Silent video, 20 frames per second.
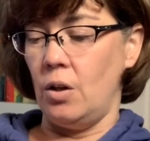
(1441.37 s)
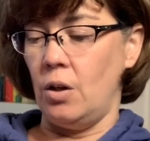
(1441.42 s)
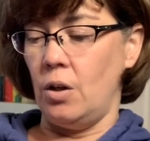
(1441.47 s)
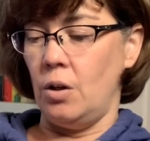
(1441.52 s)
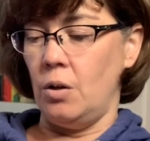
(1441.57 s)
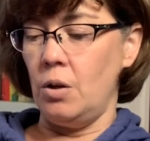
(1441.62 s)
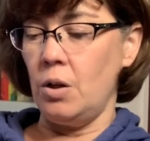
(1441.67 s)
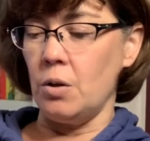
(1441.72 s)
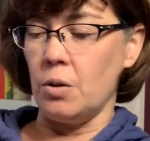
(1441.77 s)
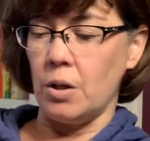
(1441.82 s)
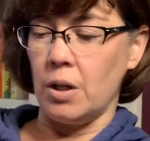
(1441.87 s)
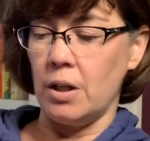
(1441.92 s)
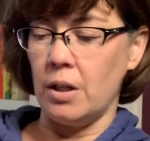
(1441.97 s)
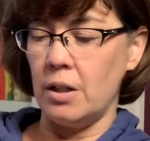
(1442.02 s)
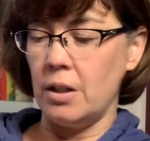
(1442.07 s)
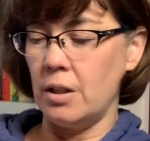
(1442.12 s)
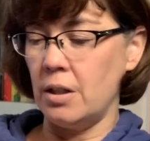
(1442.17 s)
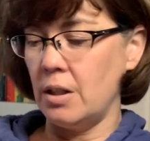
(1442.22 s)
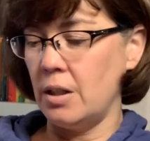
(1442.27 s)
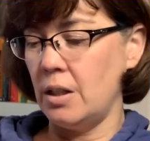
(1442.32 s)
Whew,
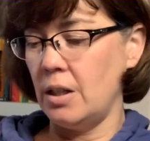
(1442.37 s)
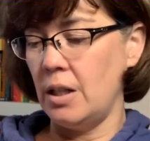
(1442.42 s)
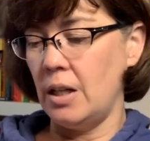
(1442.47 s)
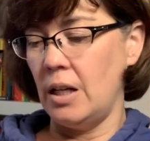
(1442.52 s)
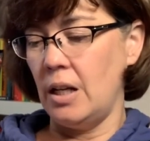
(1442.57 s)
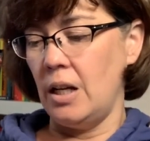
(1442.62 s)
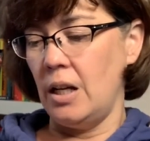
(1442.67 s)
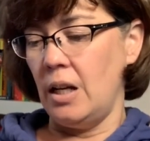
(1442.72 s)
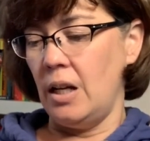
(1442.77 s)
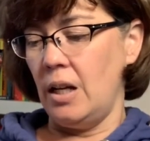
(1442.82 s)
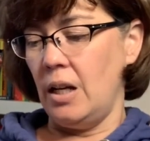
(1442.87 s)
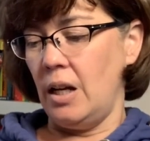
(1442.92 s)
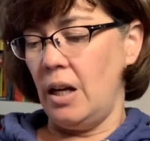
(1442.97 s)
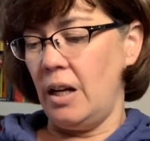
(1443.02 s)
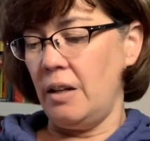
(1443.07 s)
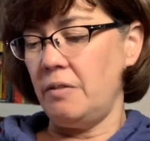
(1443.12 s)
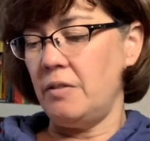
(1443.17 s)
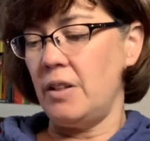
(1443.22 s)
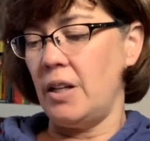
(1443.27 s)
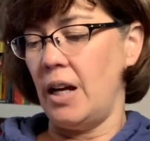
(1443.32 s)

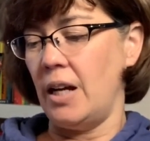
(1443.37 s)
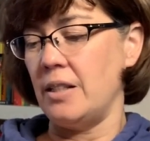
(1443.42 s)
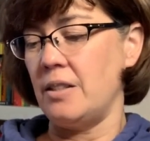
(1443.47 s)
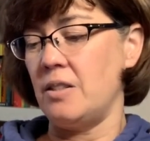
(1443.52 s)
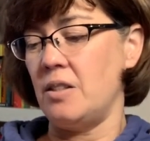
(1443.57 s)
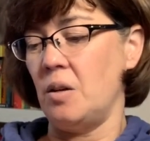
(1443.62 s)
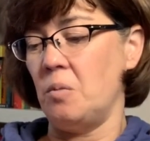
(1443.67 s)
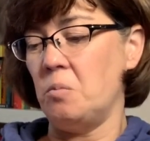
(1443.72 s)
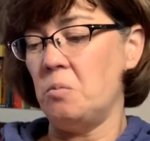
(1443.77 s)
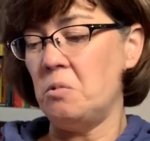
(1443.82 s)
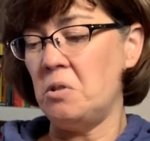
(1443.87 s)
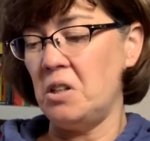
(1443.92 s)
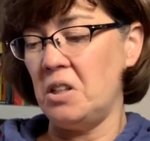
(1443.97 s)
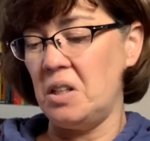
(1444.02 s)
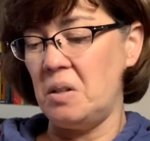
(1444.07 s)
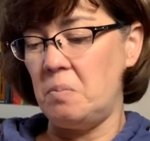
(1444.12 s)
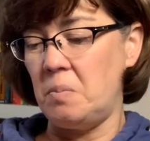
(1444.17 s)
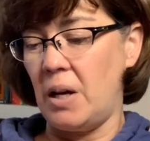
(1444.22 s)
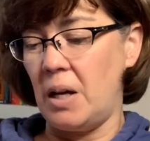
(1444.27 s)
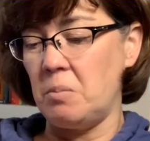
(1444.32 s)
I've got some really
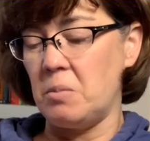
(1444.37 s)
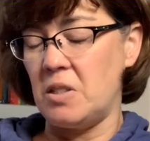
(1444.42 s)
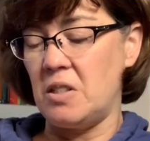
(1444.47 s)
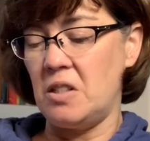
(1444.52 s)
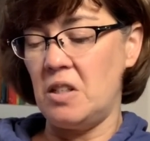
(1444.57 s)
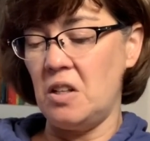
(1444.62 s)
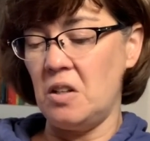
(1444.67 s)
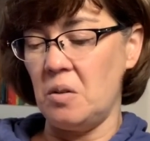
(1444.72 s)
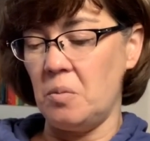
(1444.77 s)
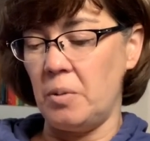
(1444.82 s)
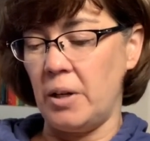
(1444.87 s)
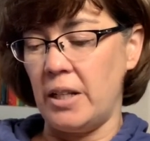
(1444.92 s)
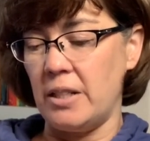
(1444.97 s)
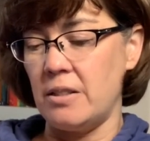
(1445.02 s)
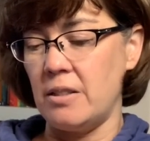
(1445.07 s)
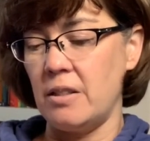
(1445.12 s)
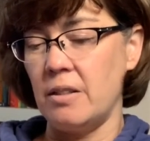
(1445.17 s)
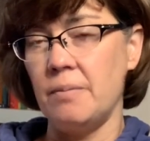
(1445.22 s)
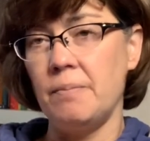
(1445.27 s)
bad mosquito bites.